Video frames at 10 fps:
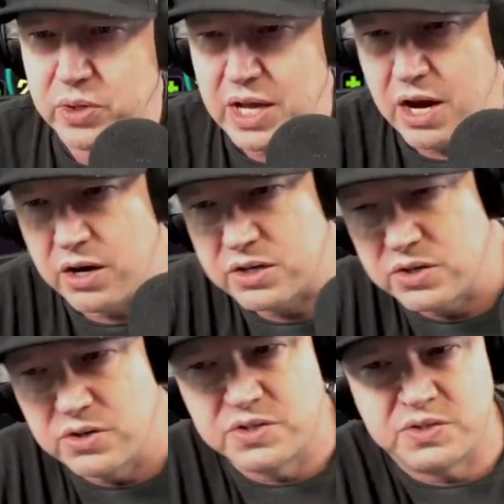
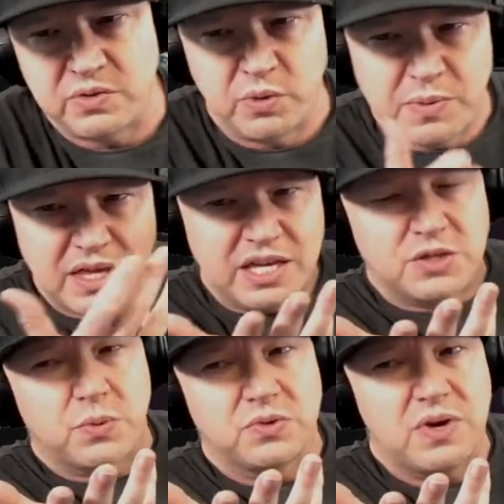characters would be
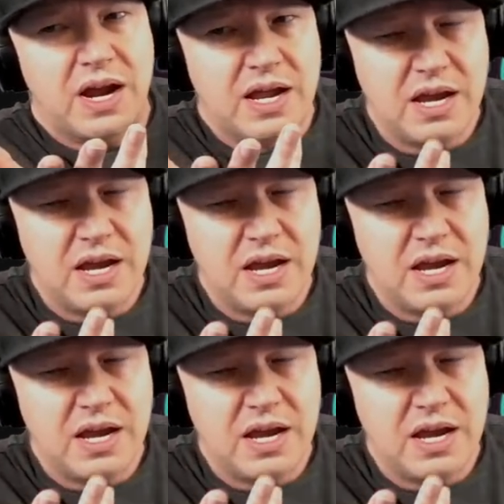these ones right